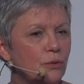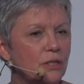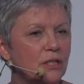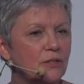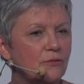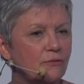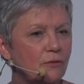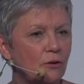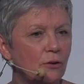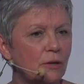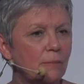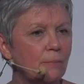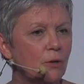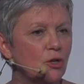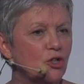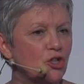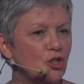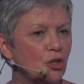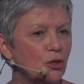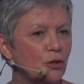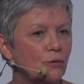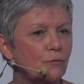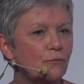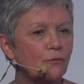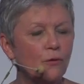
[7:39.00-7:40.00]
you, is very
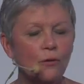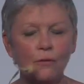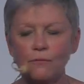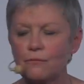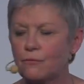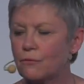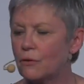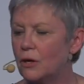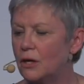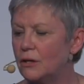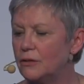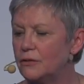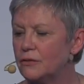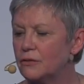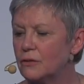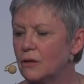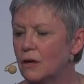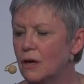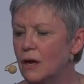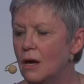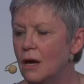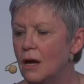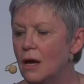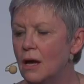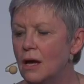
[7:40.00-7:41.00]
much on the forefront.
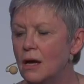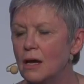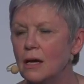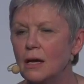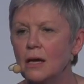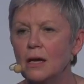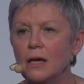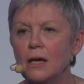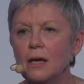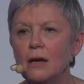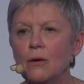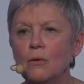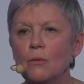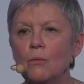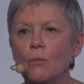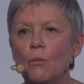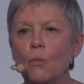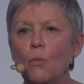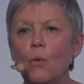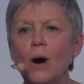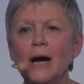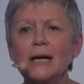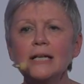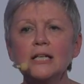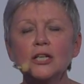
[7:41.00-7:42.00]

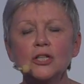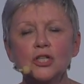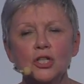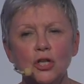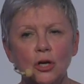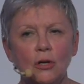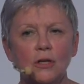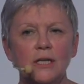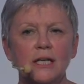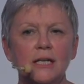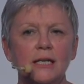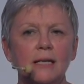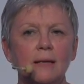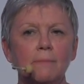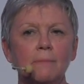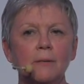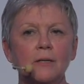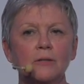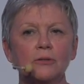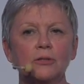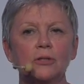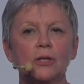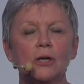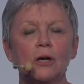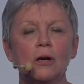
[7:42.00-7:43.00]
Why not talking
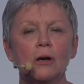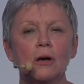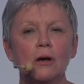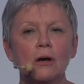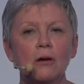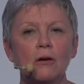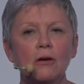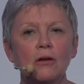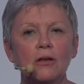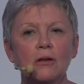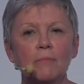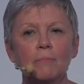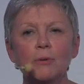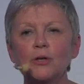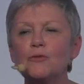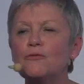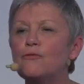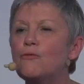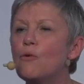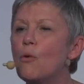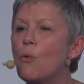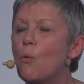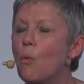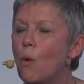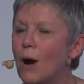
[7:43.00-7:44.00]
about but
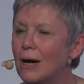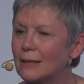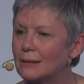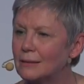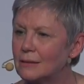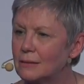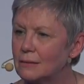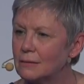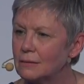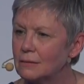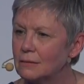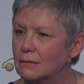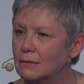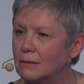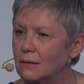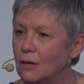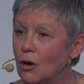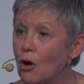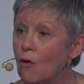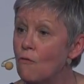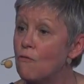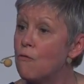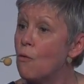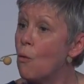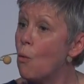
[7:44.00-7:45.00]
for what,
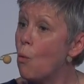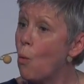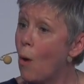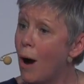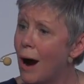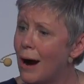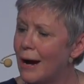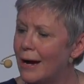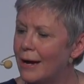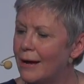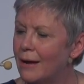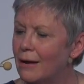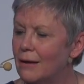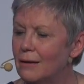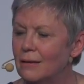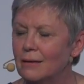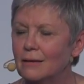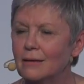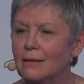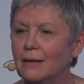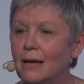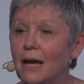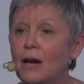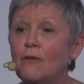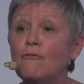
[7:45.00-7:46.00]
for why,
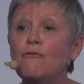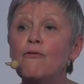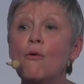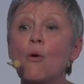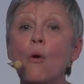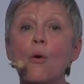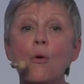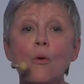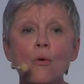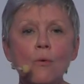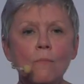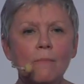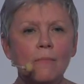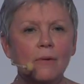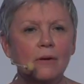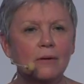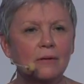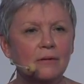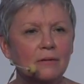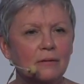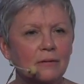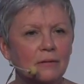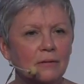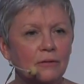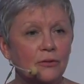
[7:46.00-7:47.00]
and for whom?
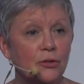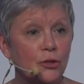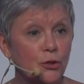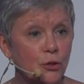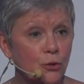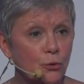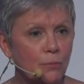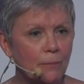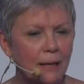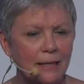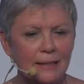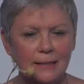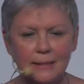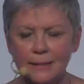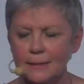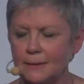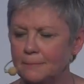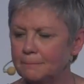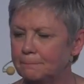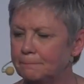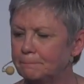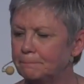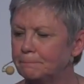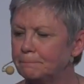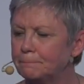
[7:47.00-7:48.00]
The
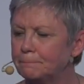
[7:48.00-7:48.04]
humans.